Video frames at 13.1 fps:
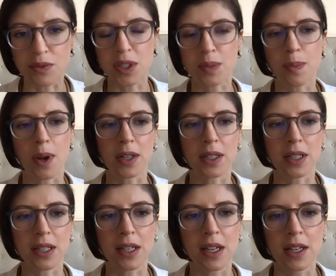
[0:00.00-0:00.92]

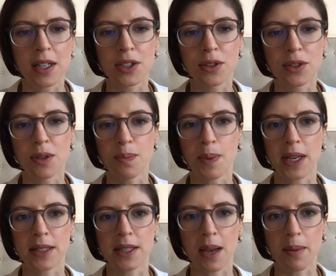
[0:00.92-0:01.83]
responding to the
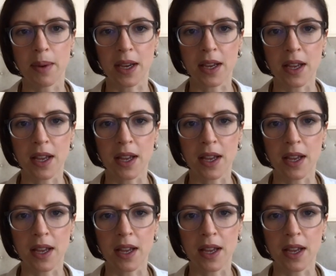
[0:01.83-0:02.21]
pandemic.